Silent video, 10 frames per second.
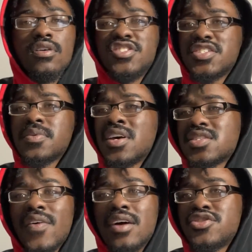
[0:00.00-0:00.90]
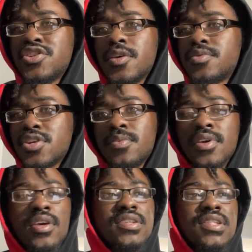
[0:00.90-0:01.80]
just because of how cheap
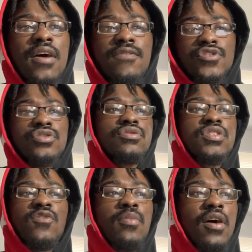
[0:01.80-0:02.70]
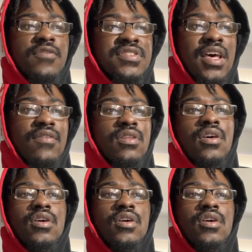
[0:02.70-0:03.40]
shipping is now for shoes if you bought for 7.